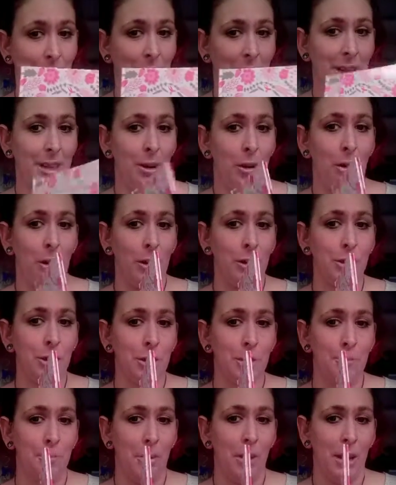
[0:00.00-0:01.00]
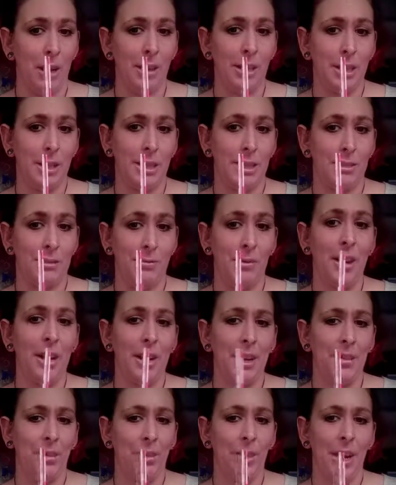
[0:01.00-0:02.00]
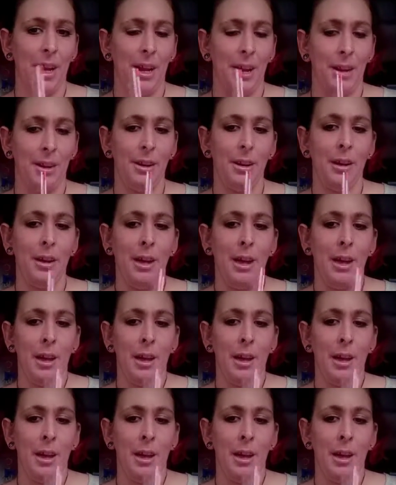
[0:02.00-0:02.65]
like an altered book, because it's very thin.